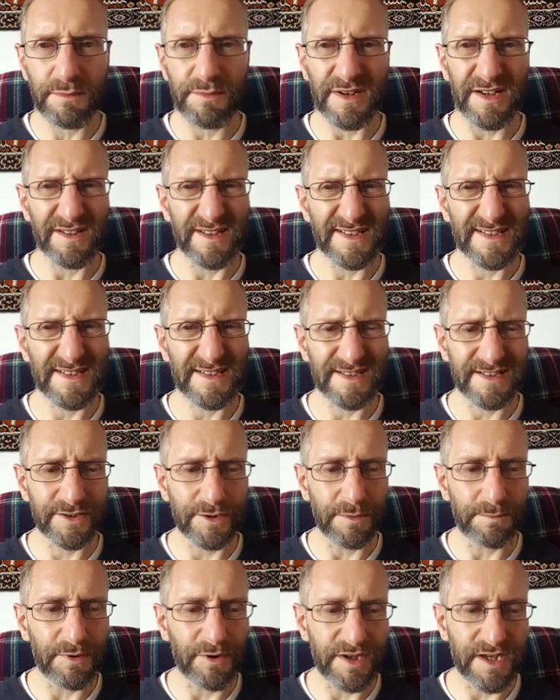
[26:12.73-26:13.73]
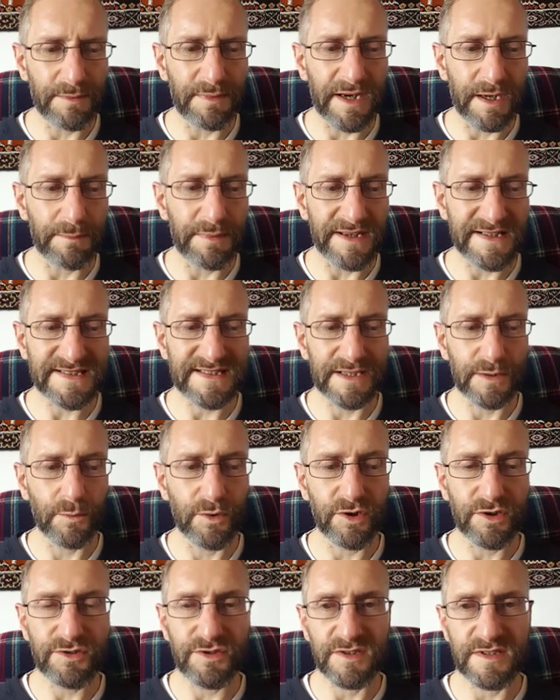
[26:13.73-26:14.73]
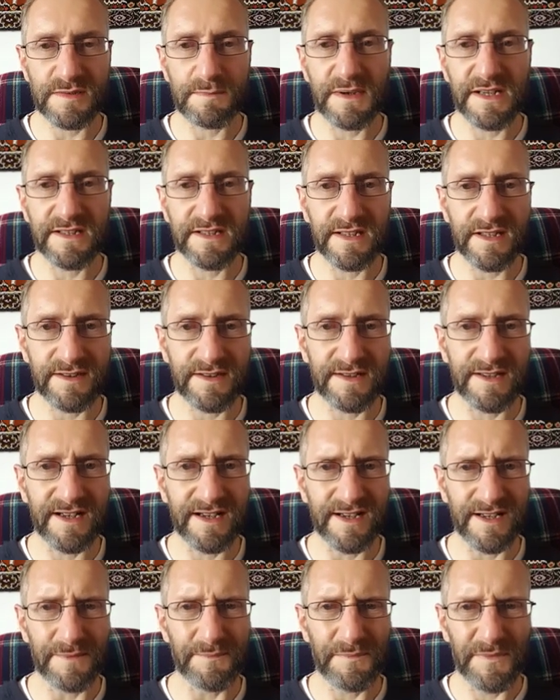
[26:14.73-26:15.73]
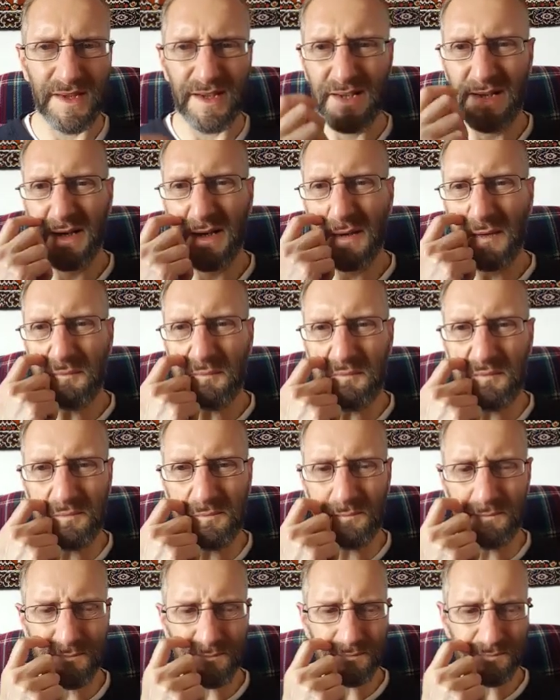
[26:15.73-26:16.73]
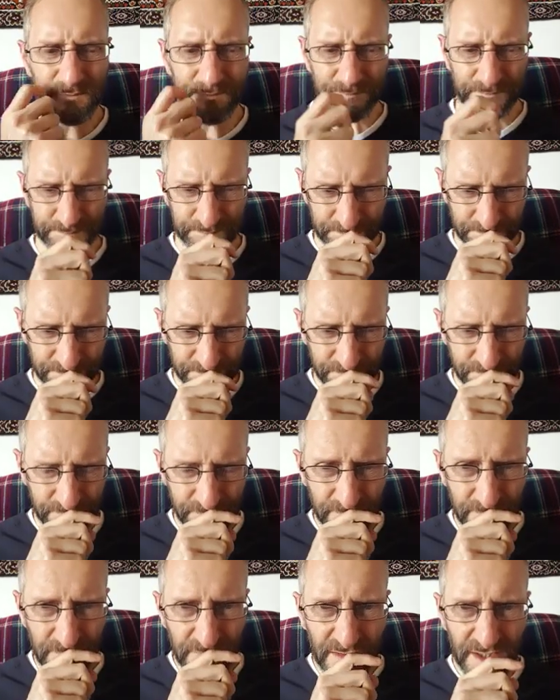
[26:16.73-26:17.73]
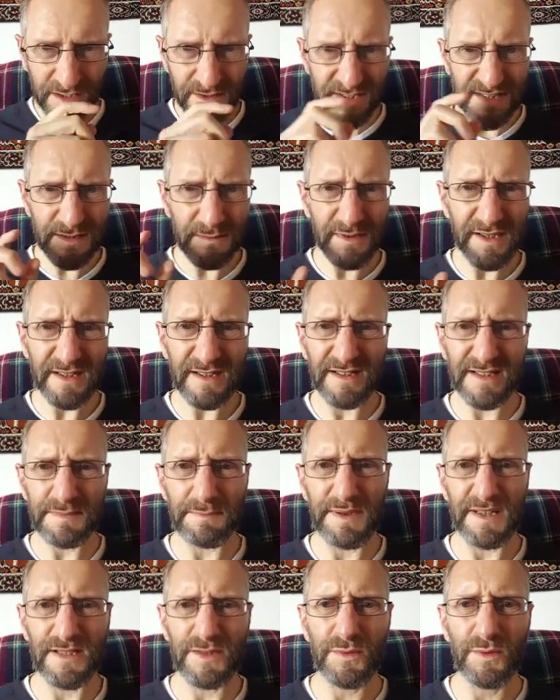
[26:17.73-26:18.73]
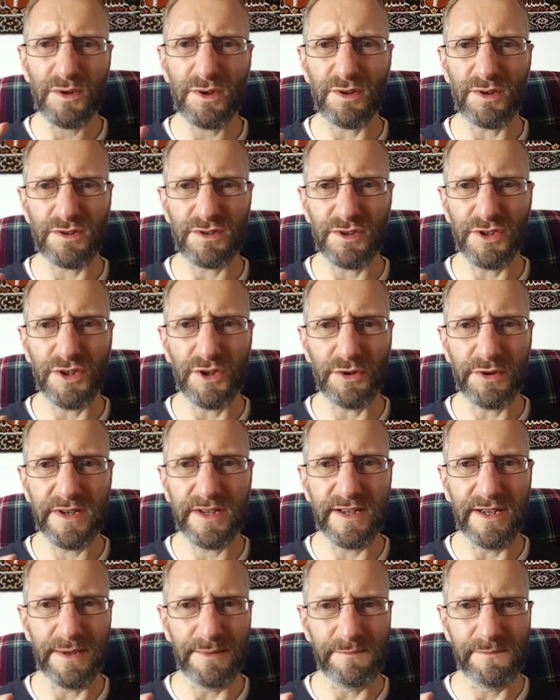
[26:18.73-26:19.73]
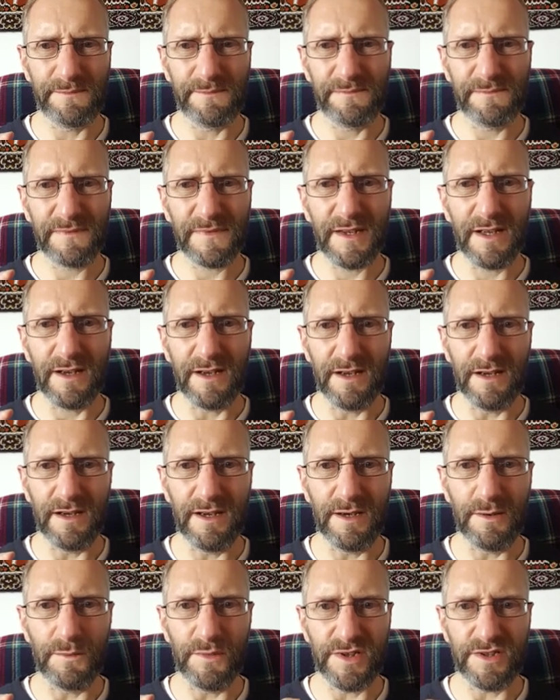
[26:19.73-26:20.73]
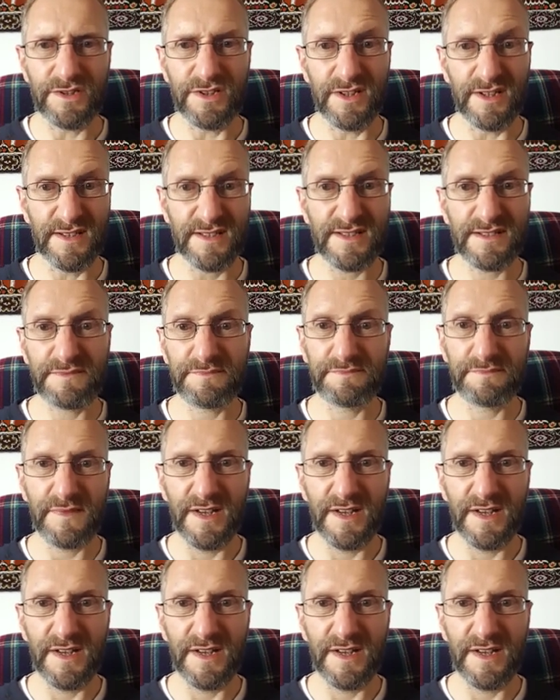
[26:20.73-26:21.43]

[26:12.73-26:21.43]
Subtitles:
8. This is a little point about passing water and spending the night. There's a marker to pass water to urinate, which is